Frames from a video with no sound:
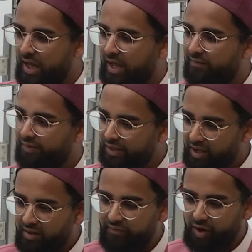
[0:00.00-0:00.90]
have
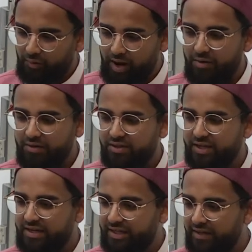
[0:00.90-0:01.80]
love around us
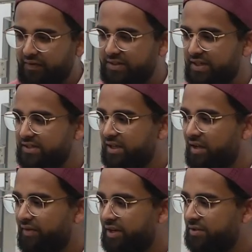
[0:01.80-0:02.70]
and give us His
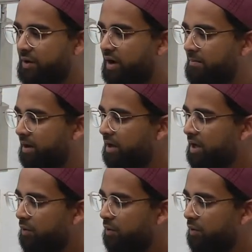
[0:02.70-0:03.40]
love and His rahmah.